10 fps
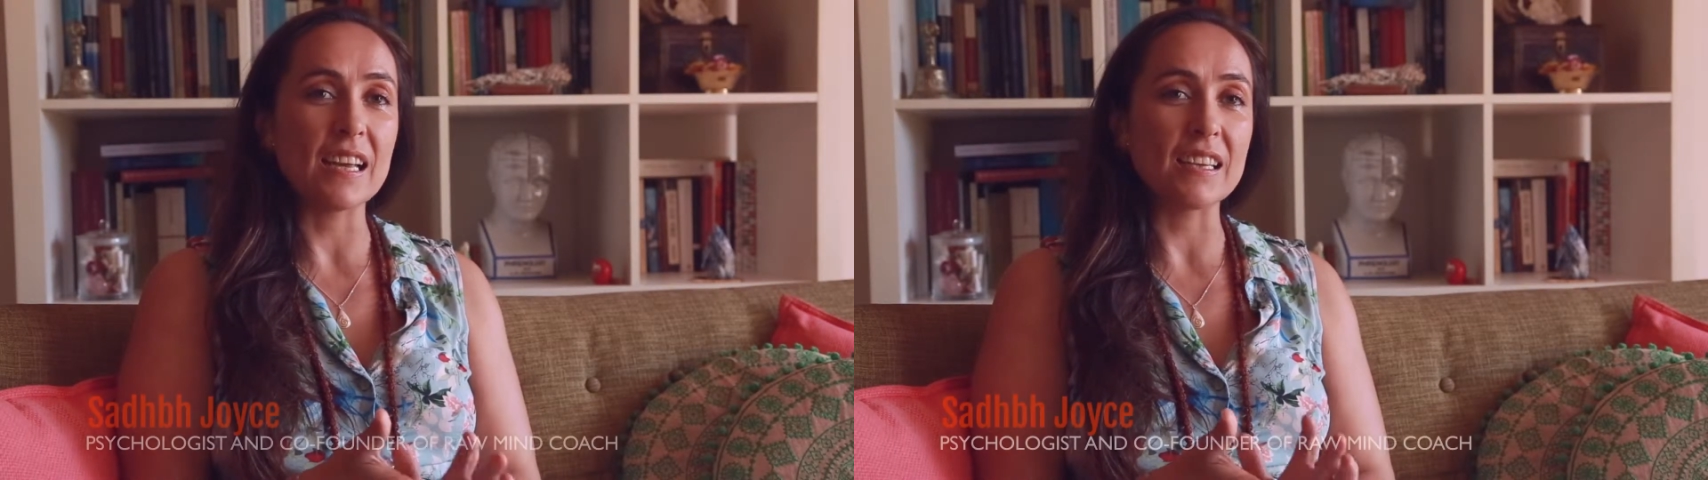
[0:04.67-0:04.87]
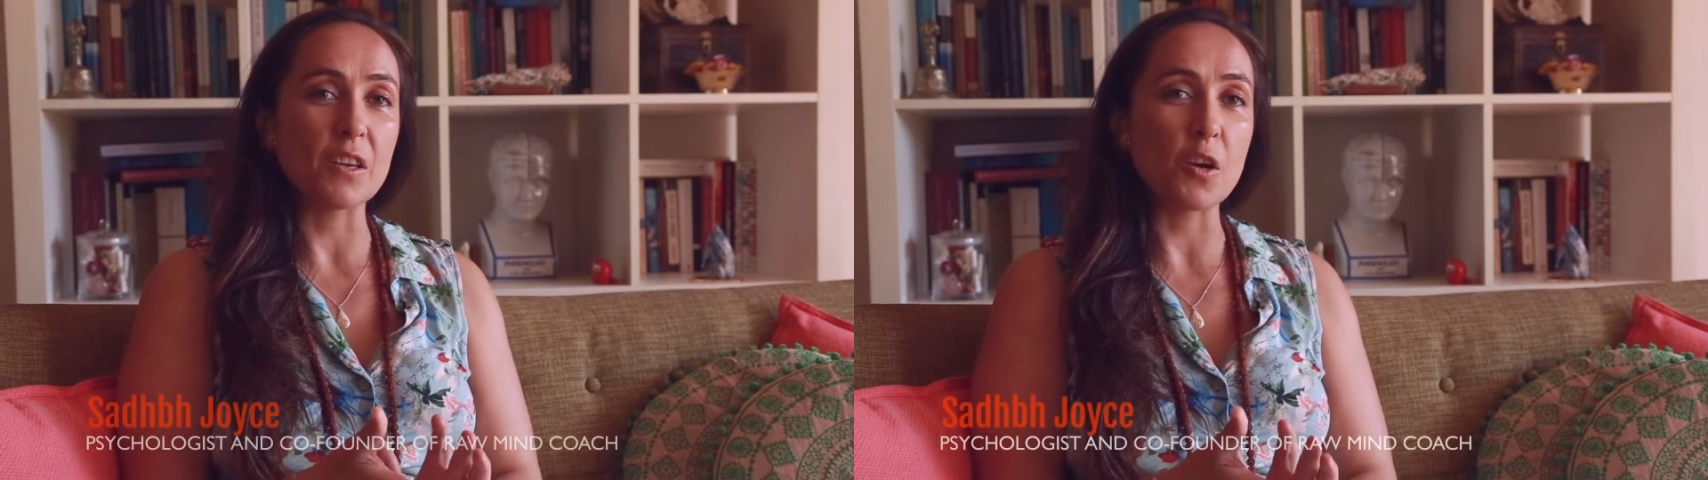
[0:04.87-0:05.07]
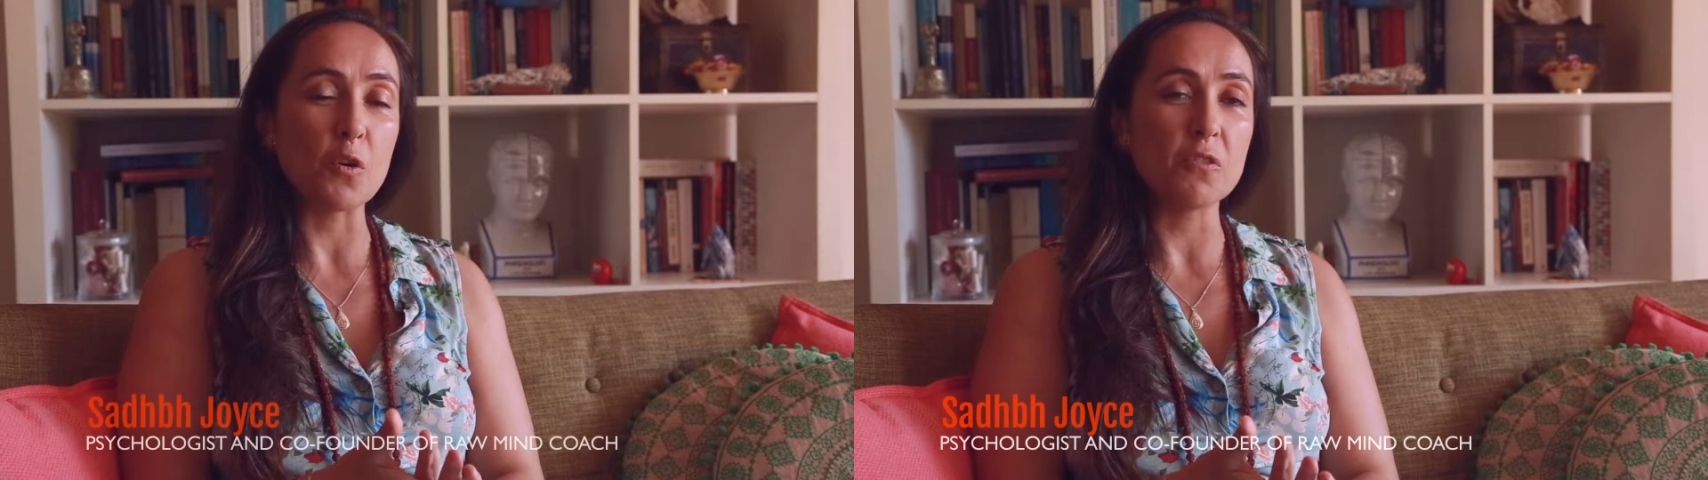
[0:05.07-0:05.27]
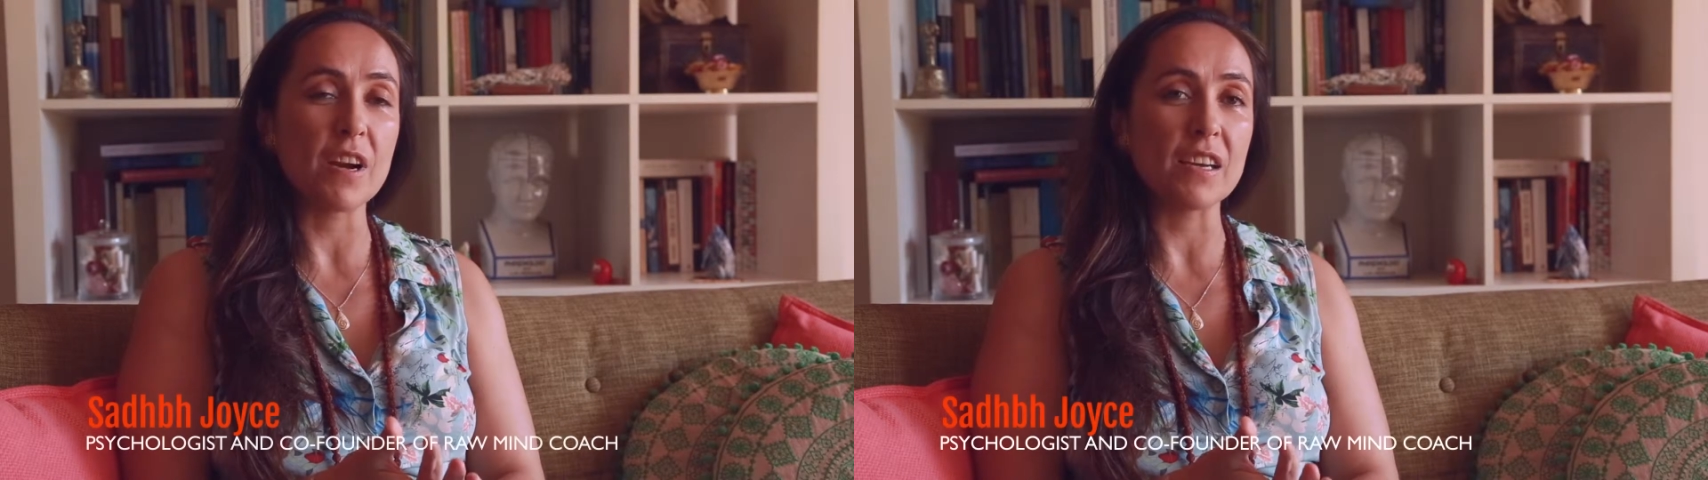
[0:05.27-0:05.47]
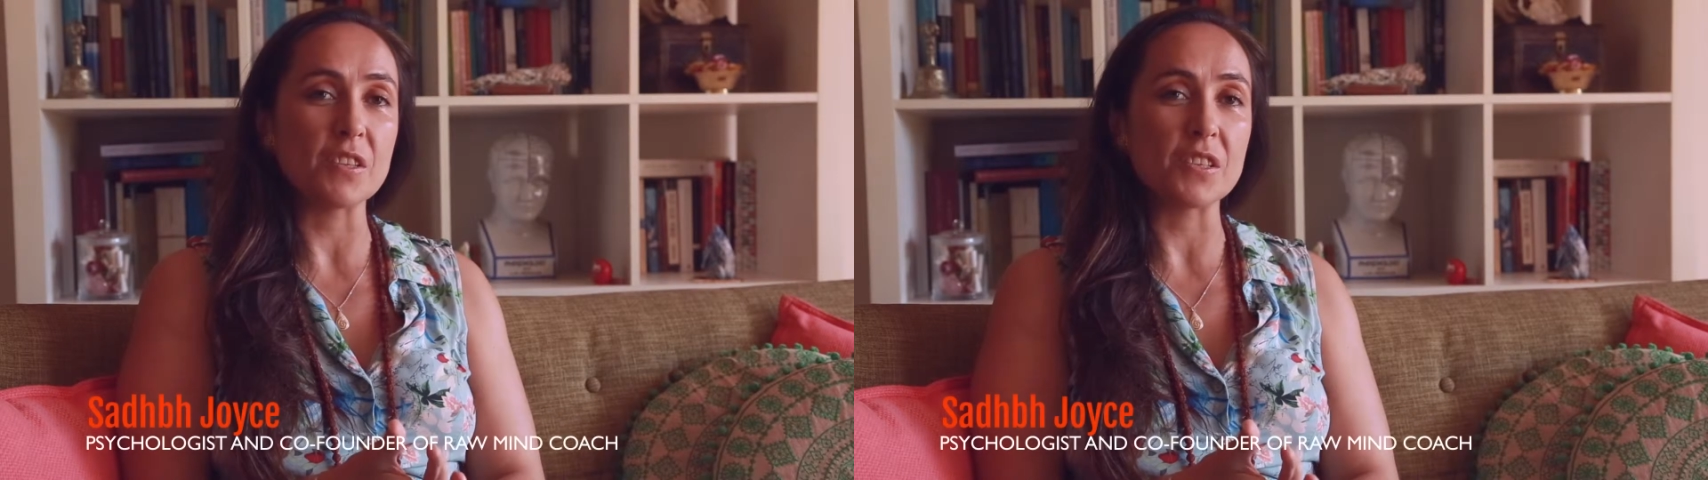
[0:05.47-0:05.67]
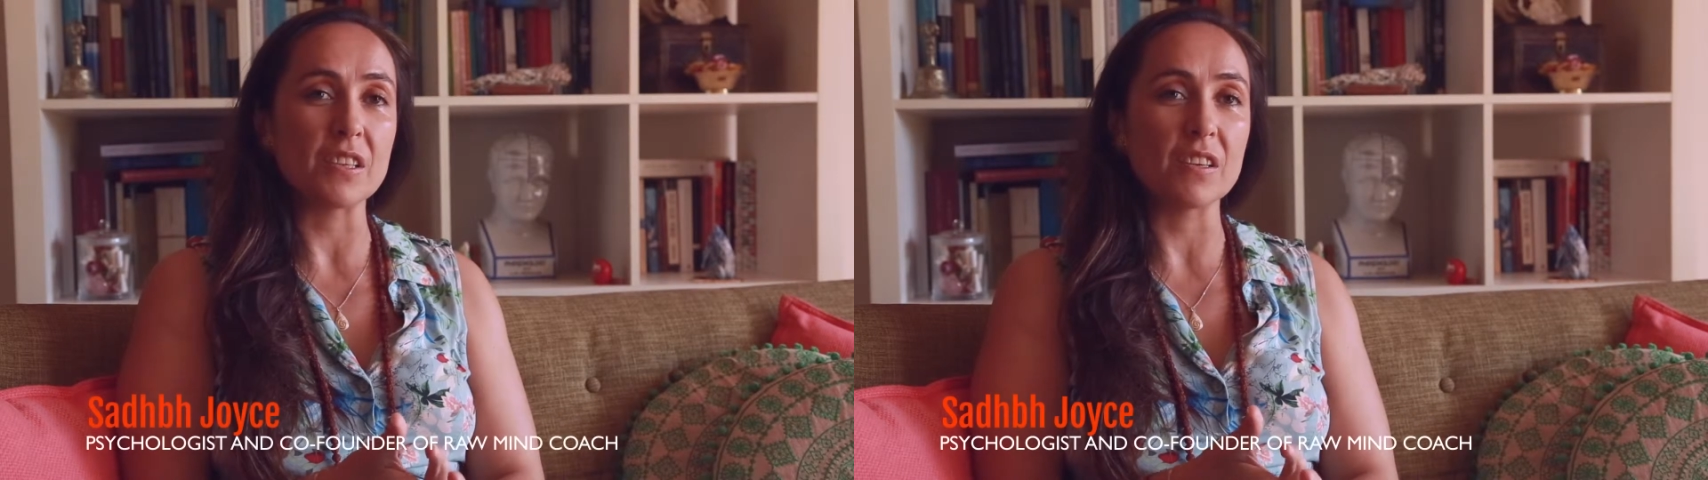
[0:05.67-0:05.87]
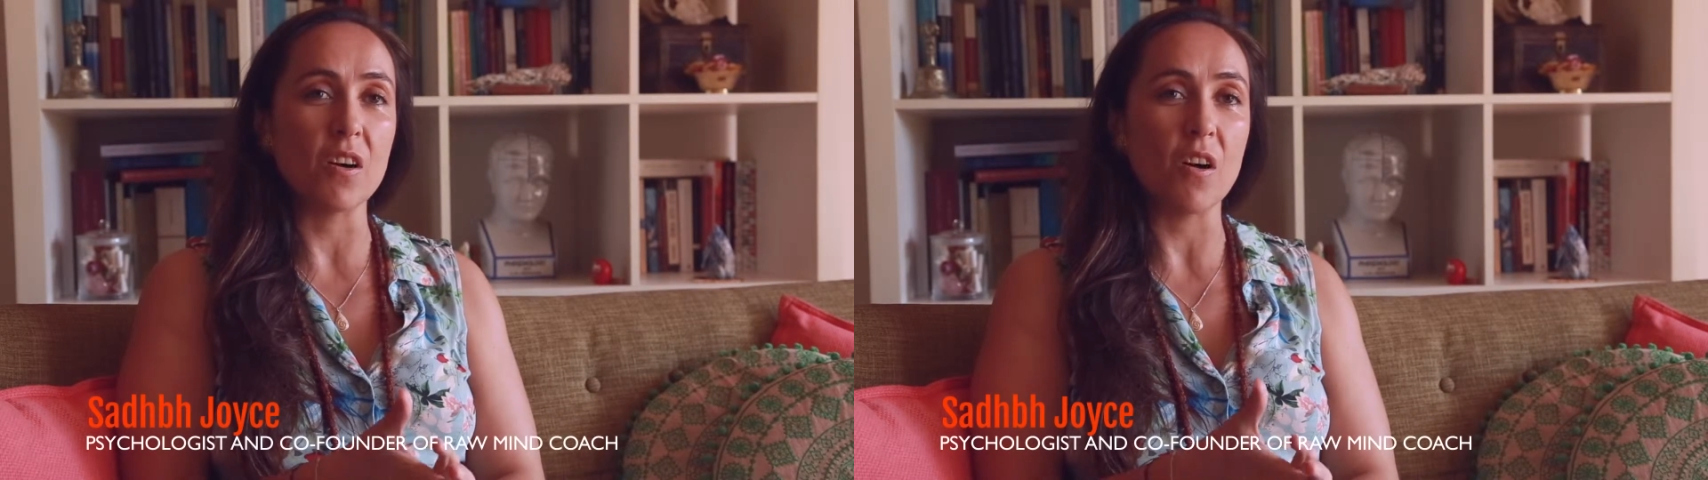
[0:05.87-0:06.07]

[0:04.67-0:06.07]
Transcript: and the co-founder